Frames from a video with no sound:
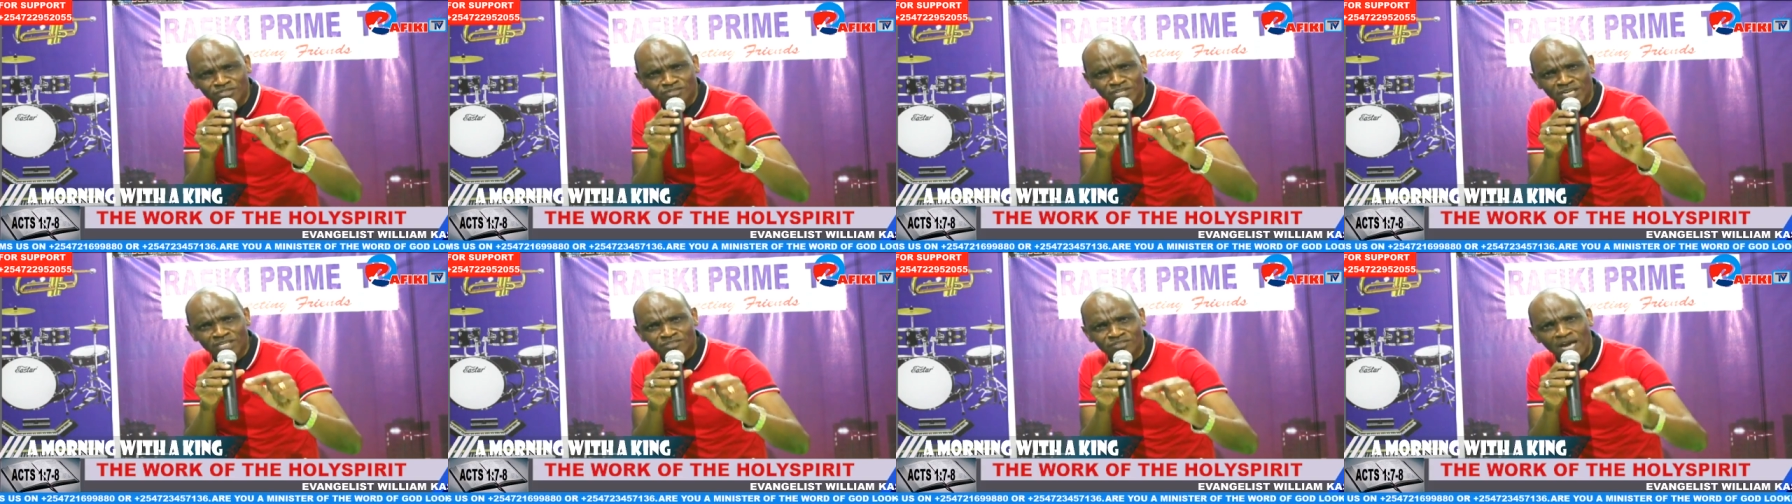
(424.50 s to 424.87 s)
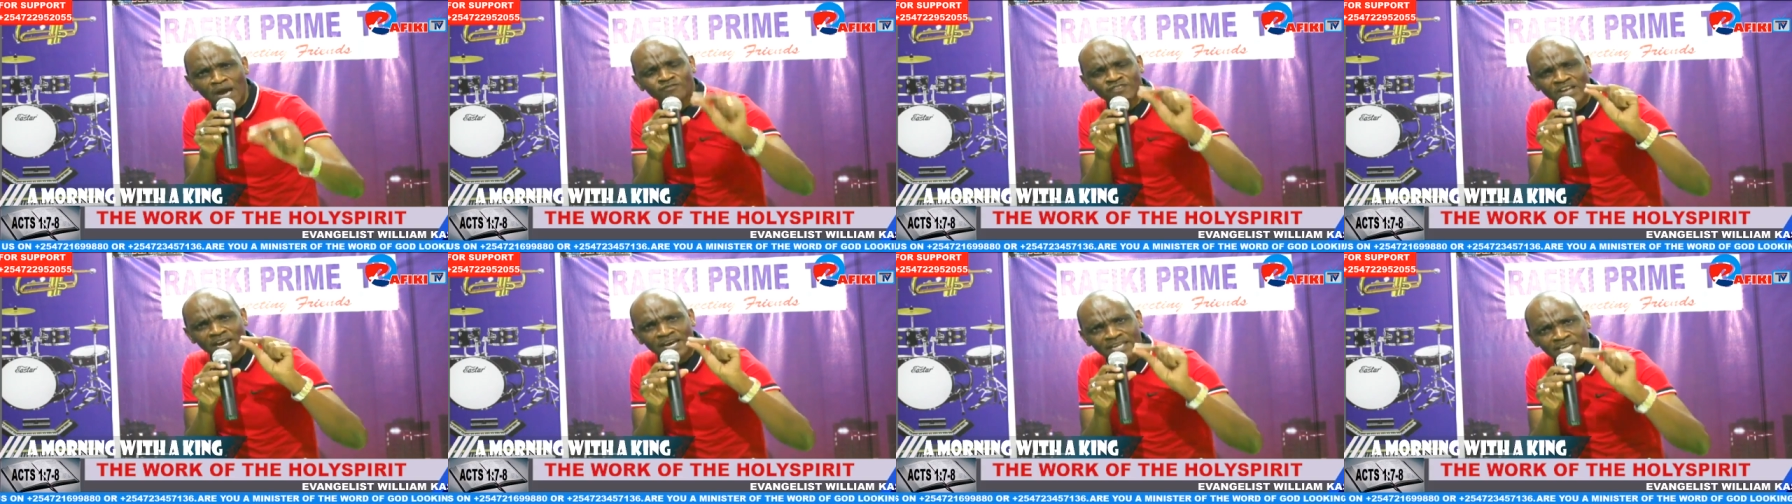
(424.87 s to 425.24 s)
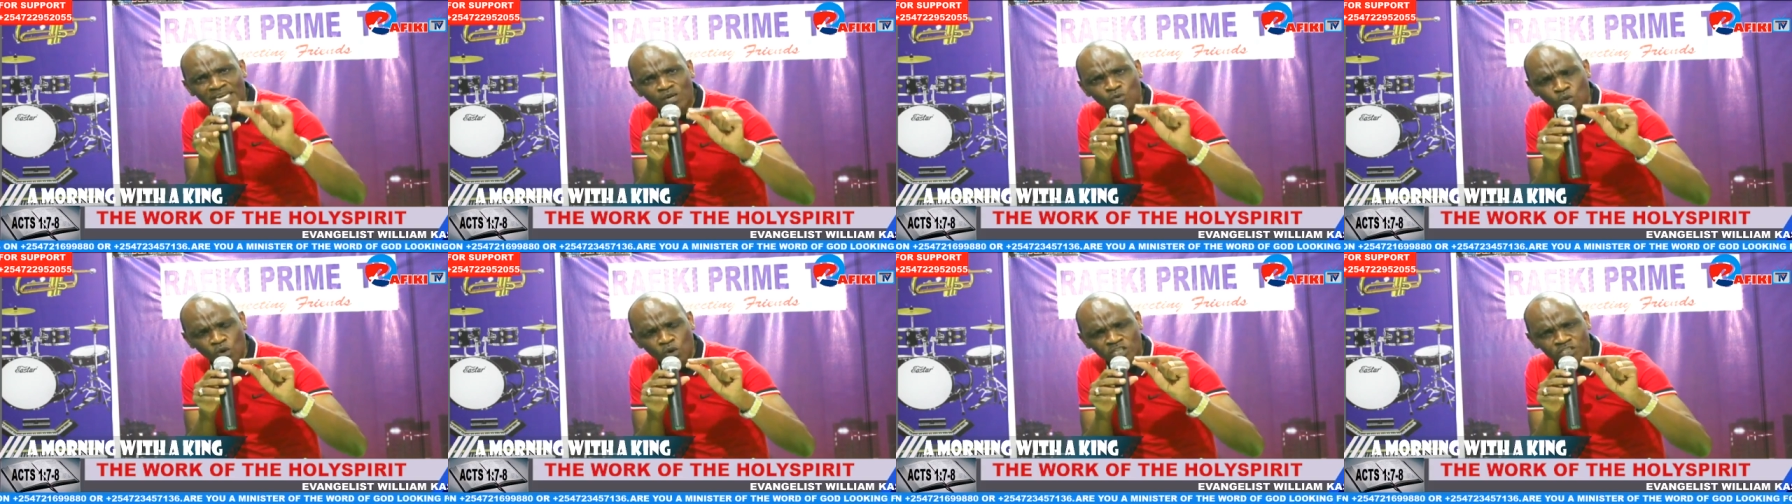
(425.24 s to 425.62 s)
after he
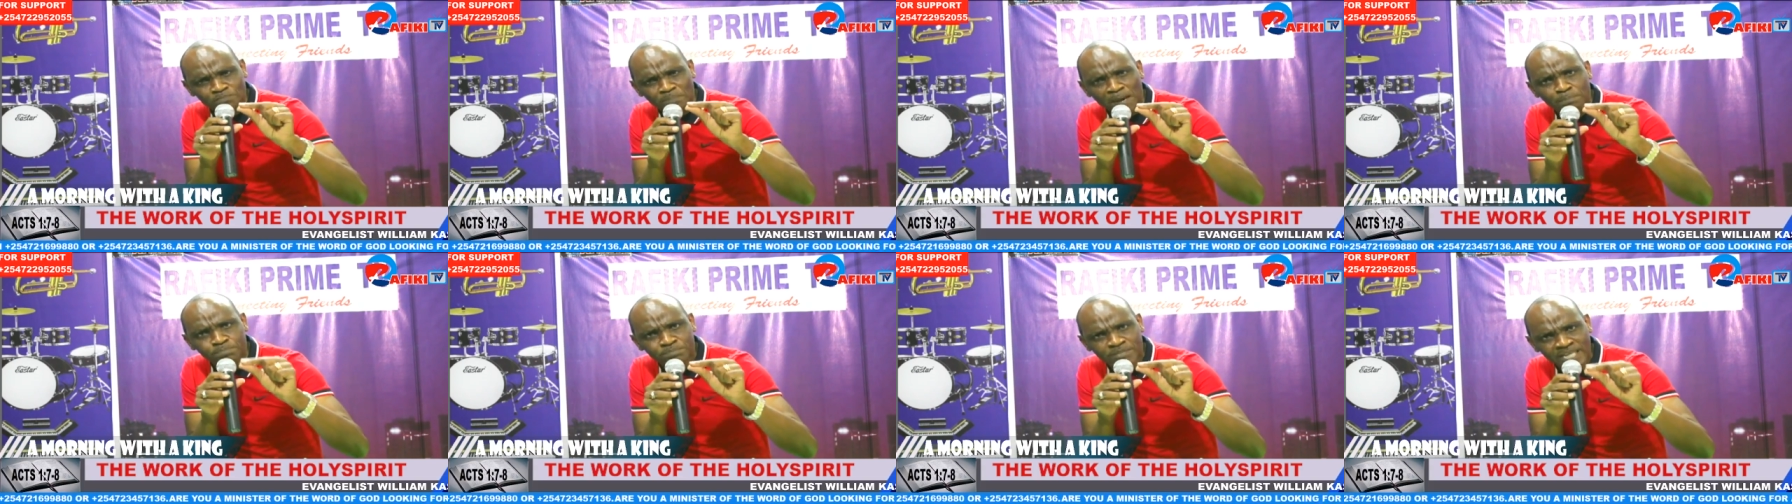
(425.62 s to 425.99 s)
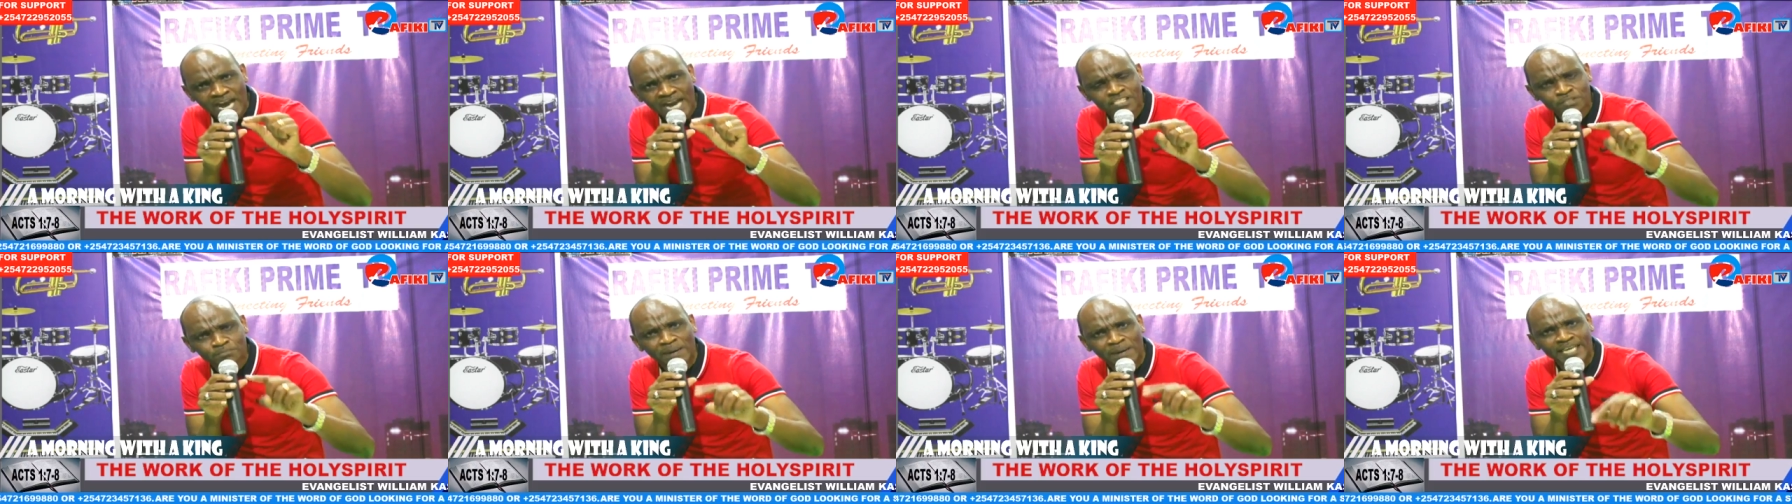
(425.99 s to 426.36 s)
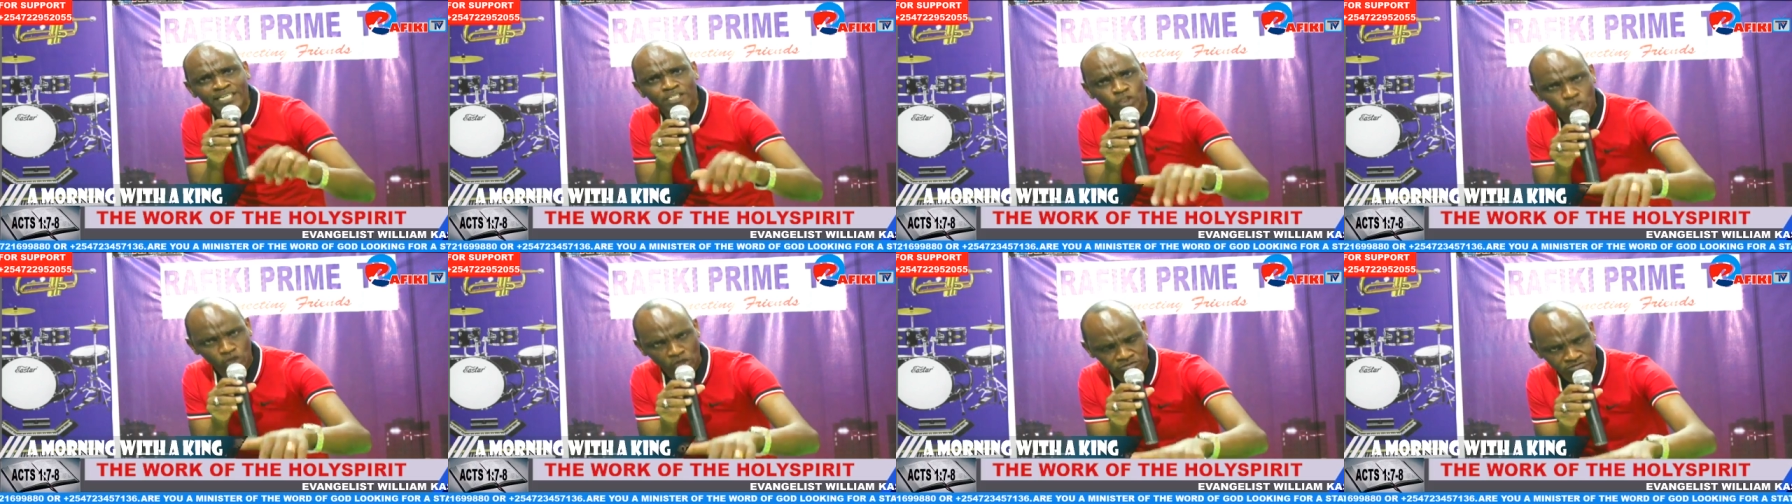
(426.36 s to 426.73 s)
was baptized by
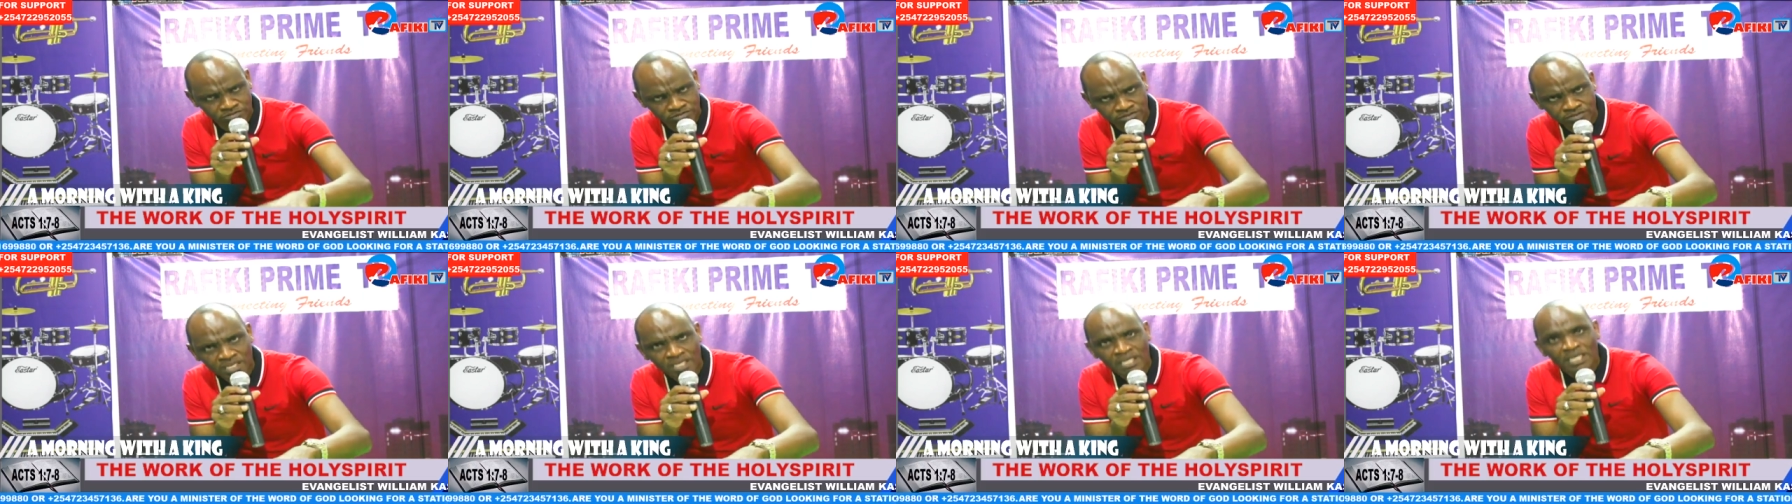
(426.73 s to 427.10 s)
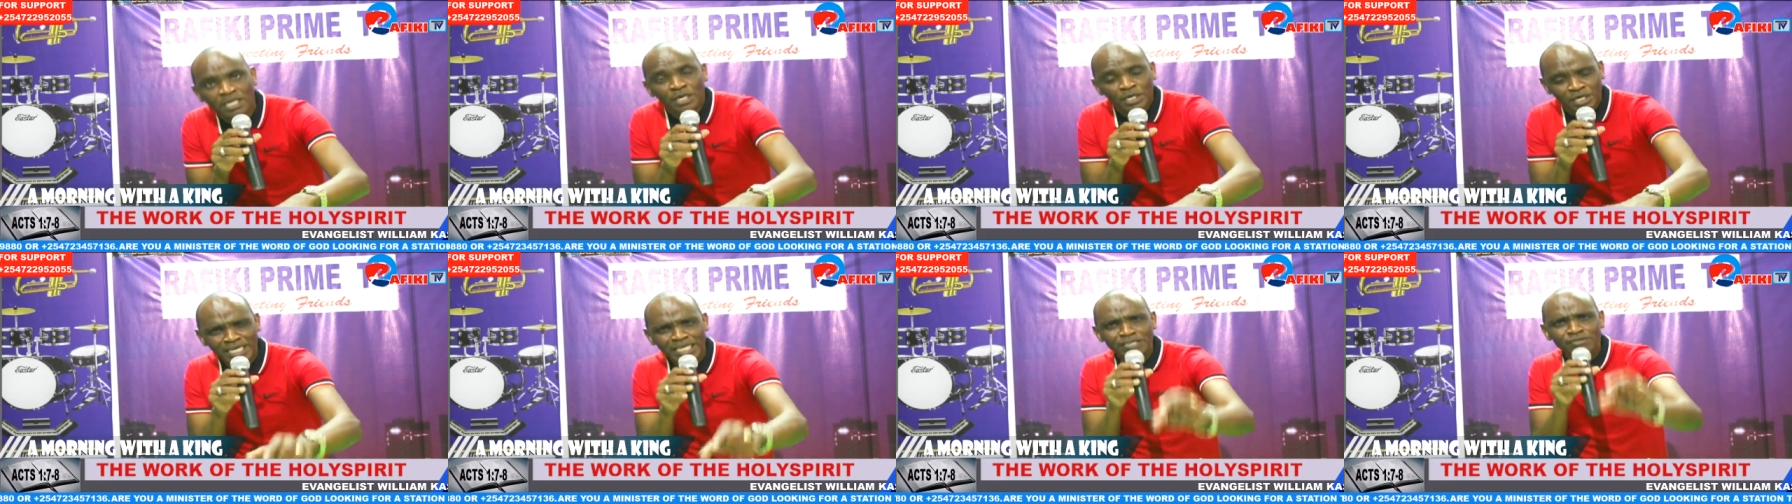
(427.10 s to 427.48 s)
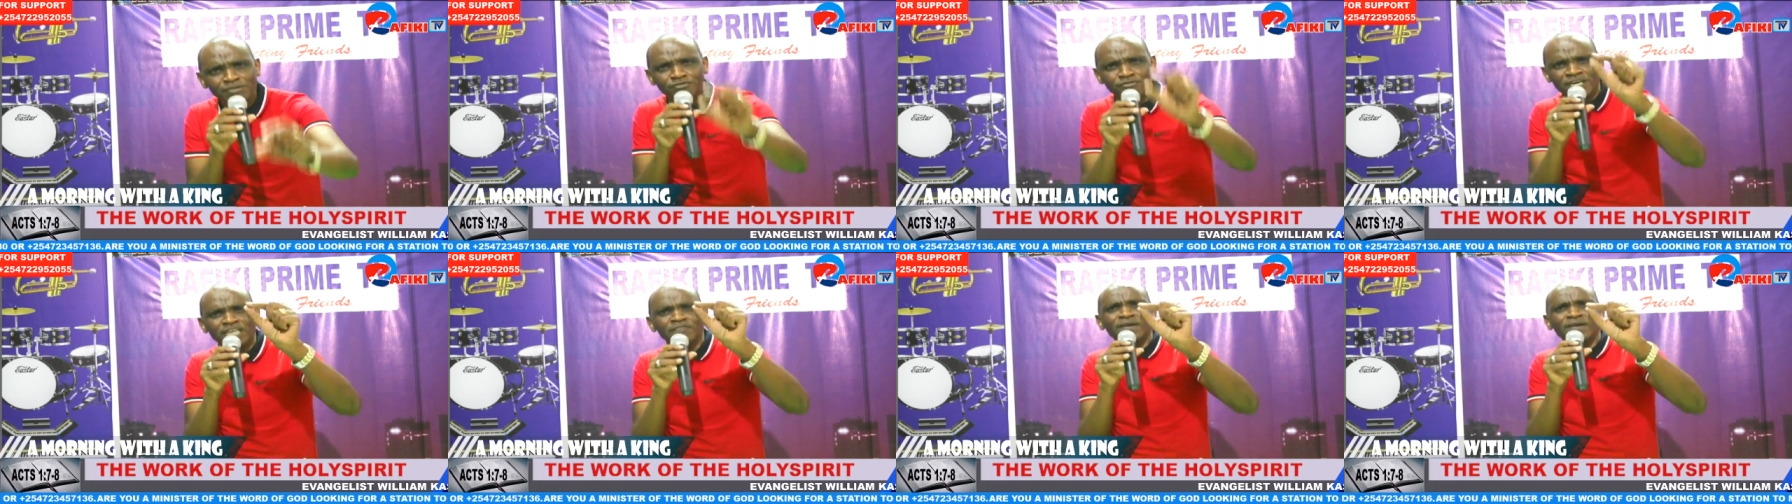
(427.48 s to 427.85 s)
John in
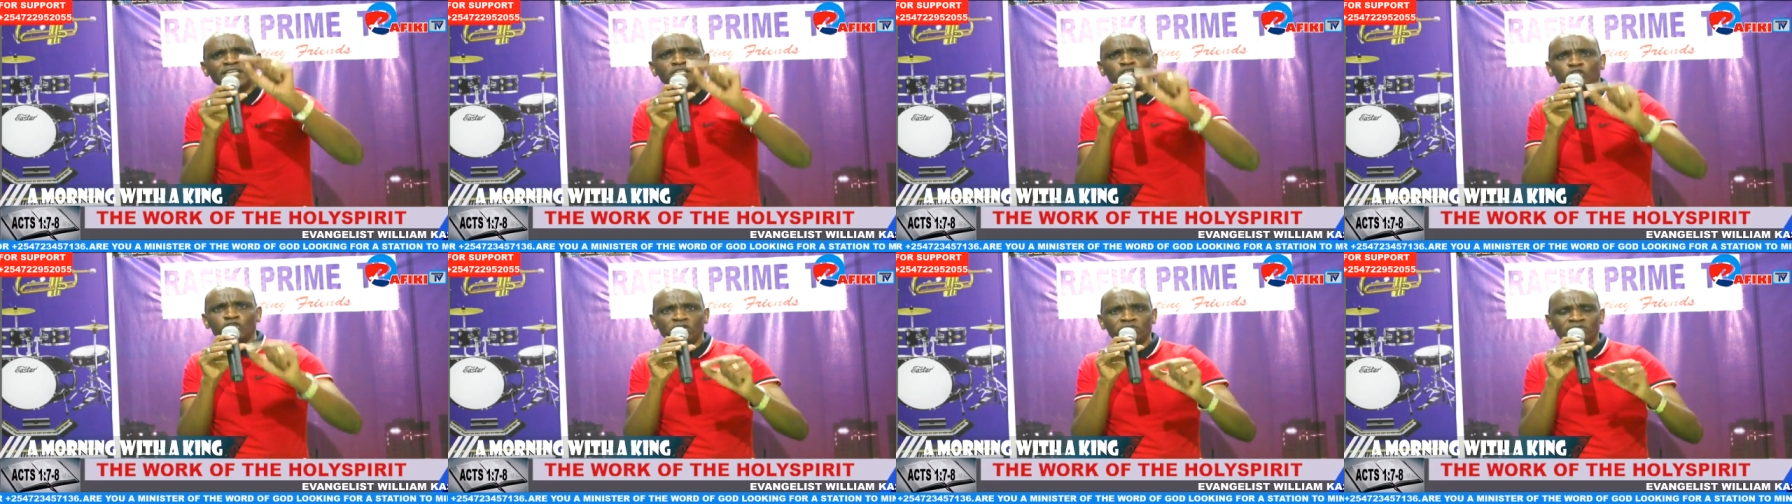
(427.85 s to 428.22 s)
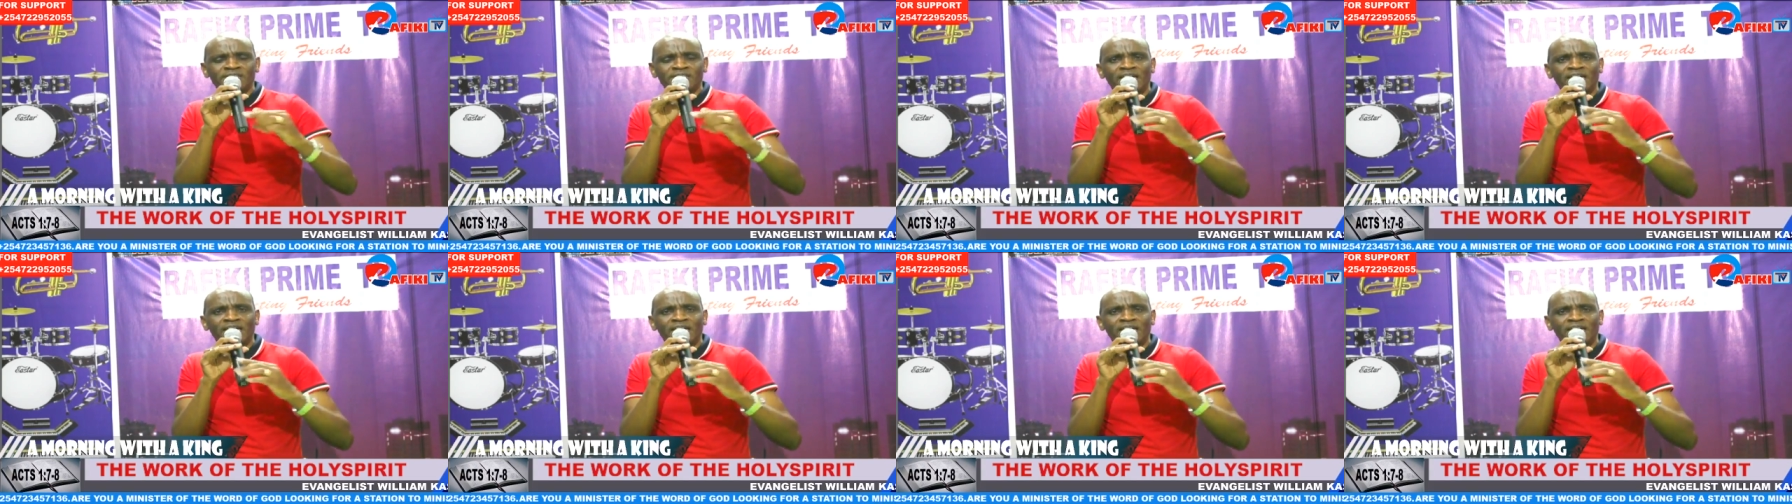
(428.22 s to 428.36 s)
River Jordan.